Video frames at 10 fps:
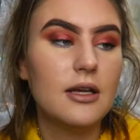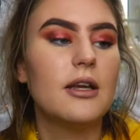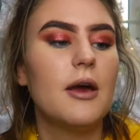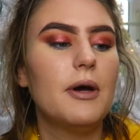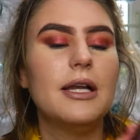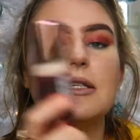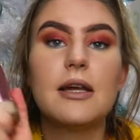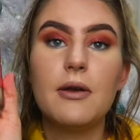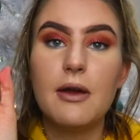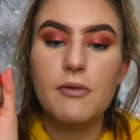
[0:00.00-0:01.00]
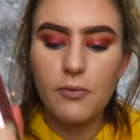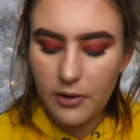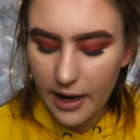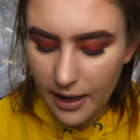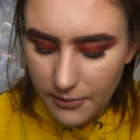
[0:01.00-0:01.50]
you know, at least I'll never
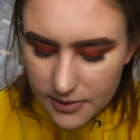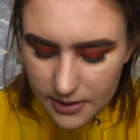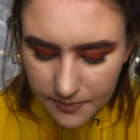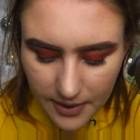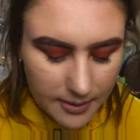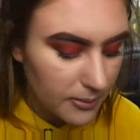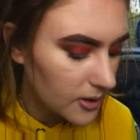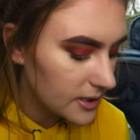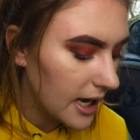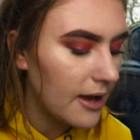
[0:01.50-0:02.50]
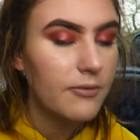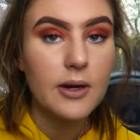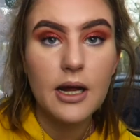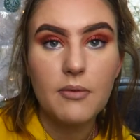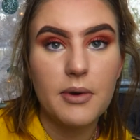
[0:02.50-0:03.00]
run out. And plus I have
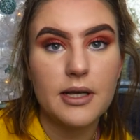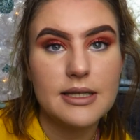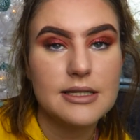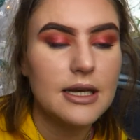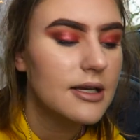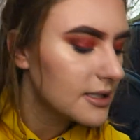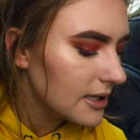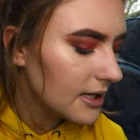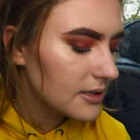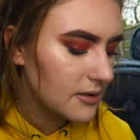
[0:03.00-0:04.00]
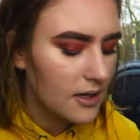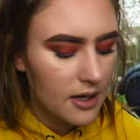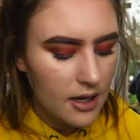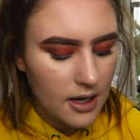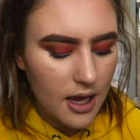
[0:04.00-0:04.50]
run out of my concealer, so that's
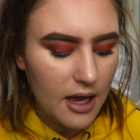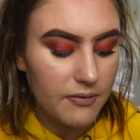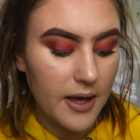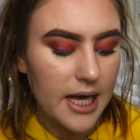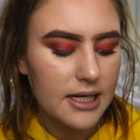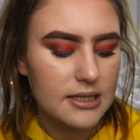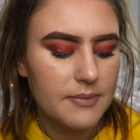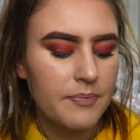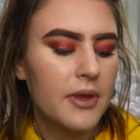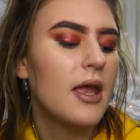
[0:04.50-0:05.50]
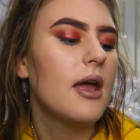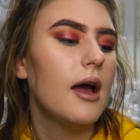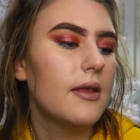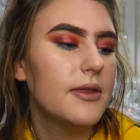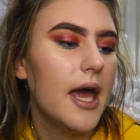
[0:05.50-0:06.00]
a fact.
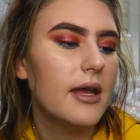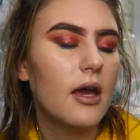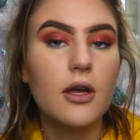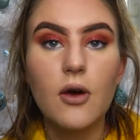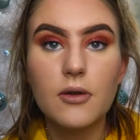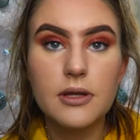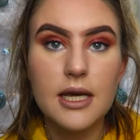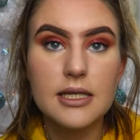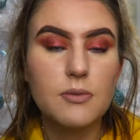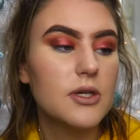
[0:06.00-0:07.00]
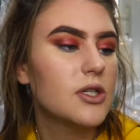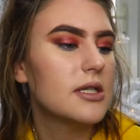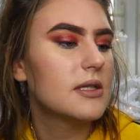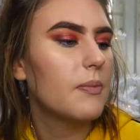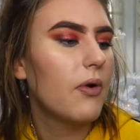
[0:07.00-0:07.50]
And then I got this, which
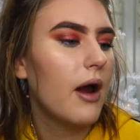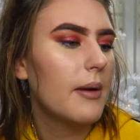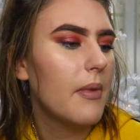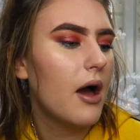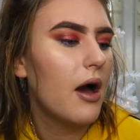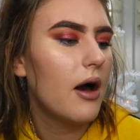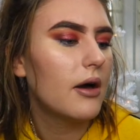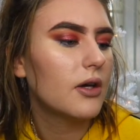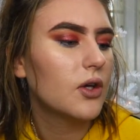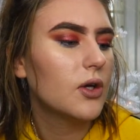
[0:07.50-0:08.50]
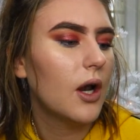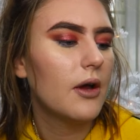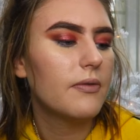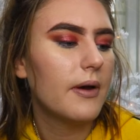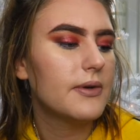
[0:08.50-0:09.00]
is the Primark
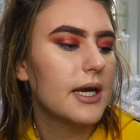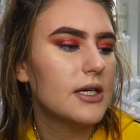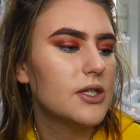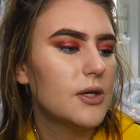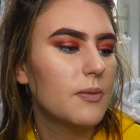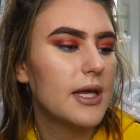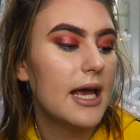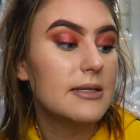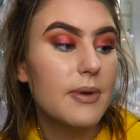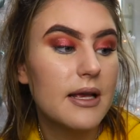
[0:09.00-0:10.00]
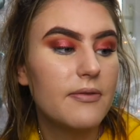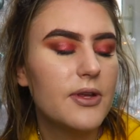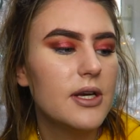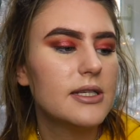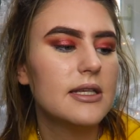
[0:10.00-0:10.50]
Glow Foundation with SPF
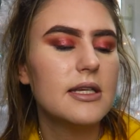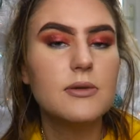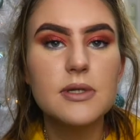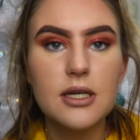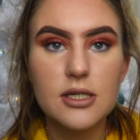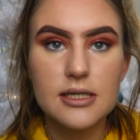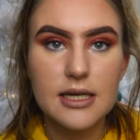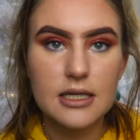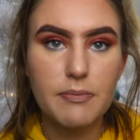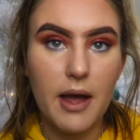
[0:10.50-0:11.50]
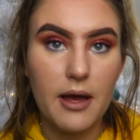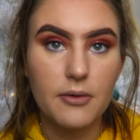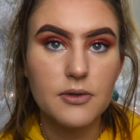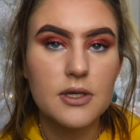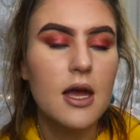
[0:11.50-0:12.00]
30. This was actually
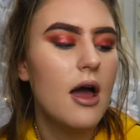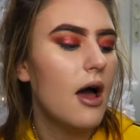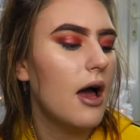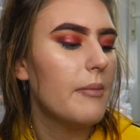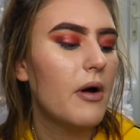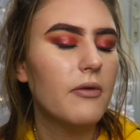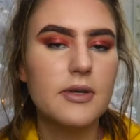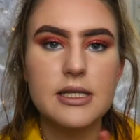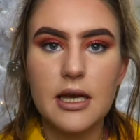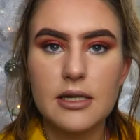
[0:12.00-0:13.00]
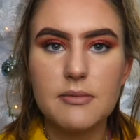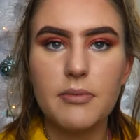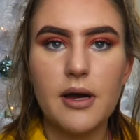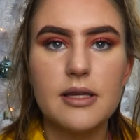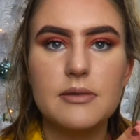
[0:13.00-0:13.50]
£6. Obviously I didn't
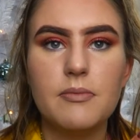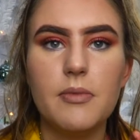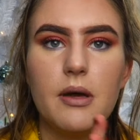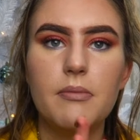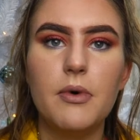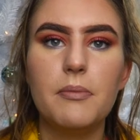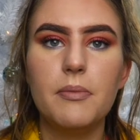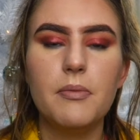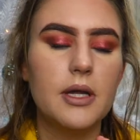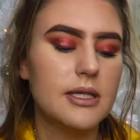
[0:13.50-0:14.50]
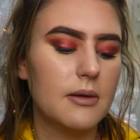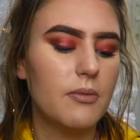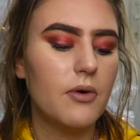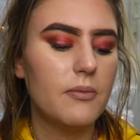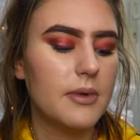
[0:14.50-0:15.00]
buy this. Mum and Dad
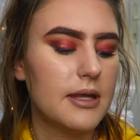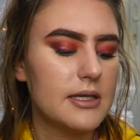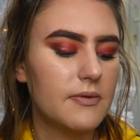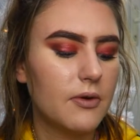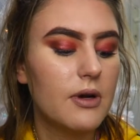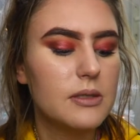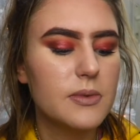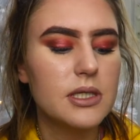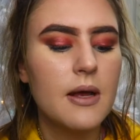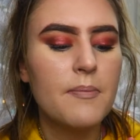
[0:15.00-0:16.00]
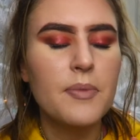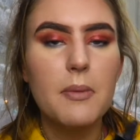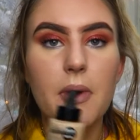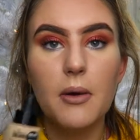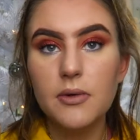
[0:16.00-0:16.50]
bought me this for Christmas,
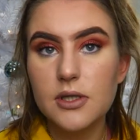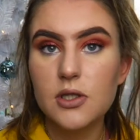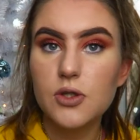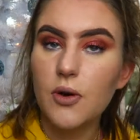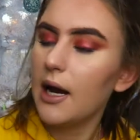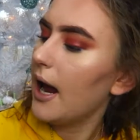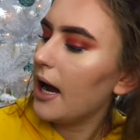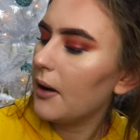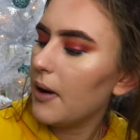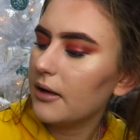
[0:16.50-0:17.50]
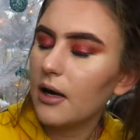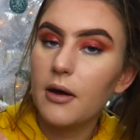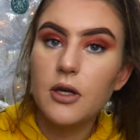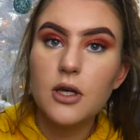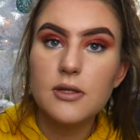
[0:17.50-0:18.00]
but I wanted to try it out, and I
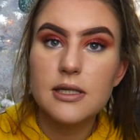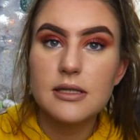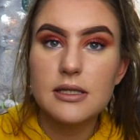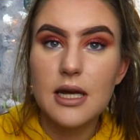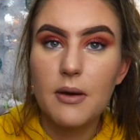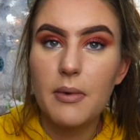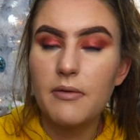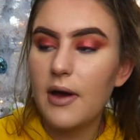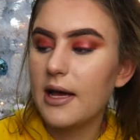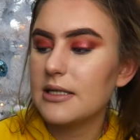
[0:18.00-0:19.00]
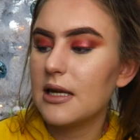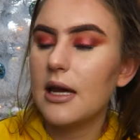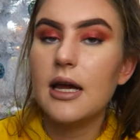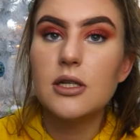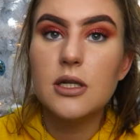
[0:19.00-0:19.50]
used this today on my face, and
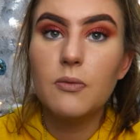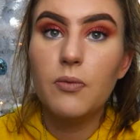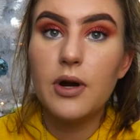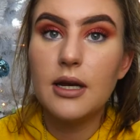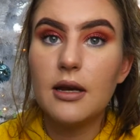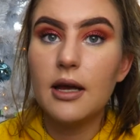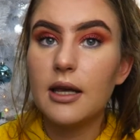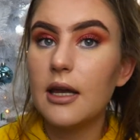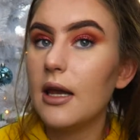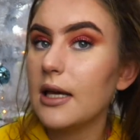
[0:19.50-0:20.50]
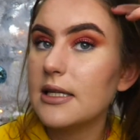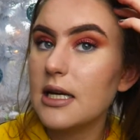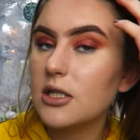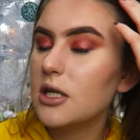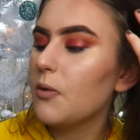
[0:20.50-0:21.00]
I actually really like it. Like, it's
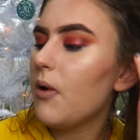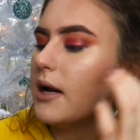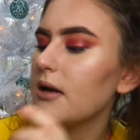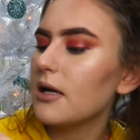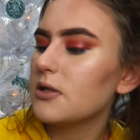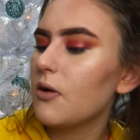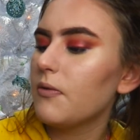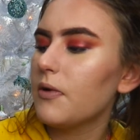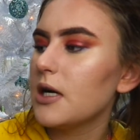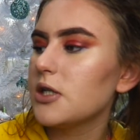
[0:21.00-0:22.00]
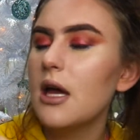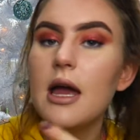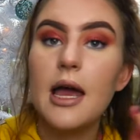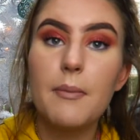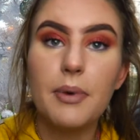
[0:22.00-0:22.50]
actually quite nice coverage.
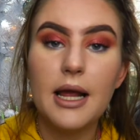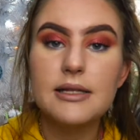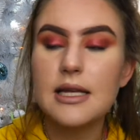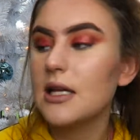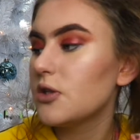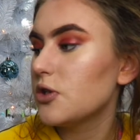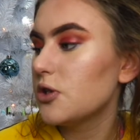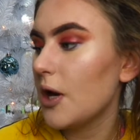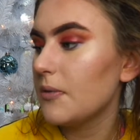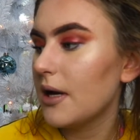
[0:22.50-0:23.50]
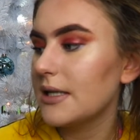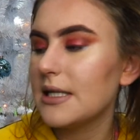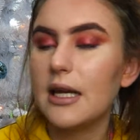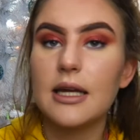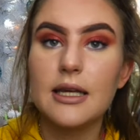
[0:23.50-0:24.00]
It blends in so
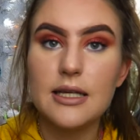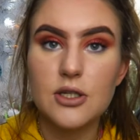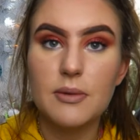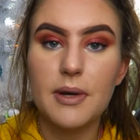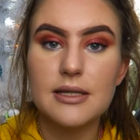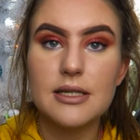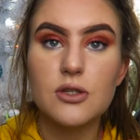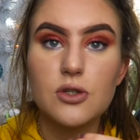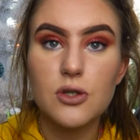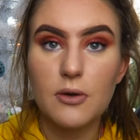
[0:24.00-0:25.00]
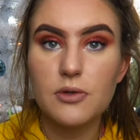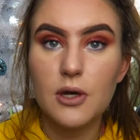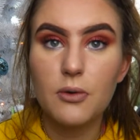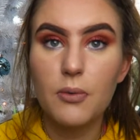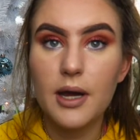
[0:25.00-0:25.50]
nicely. Like, it literally blends in
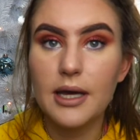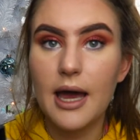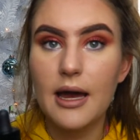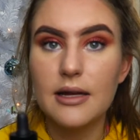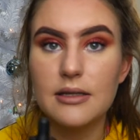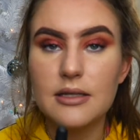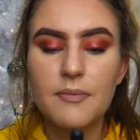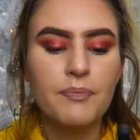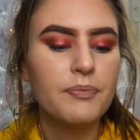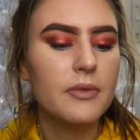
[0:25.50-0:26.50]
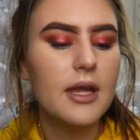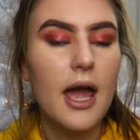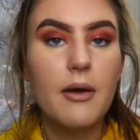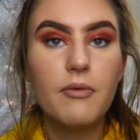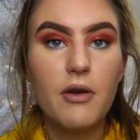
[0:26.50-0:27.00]
so quick, and
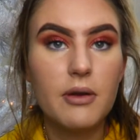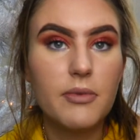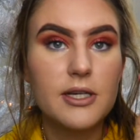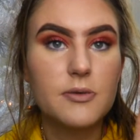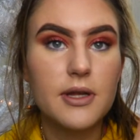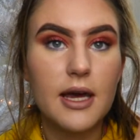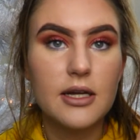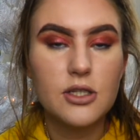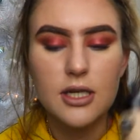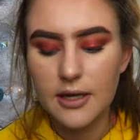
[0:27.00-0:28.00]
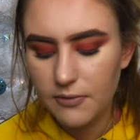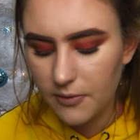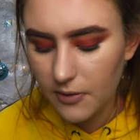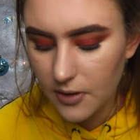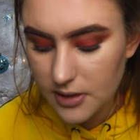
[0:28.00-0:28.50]
yeah, very impressed with that actually
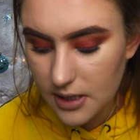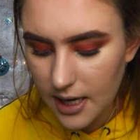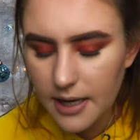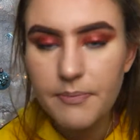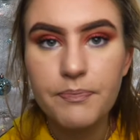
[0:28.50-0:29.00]
for today.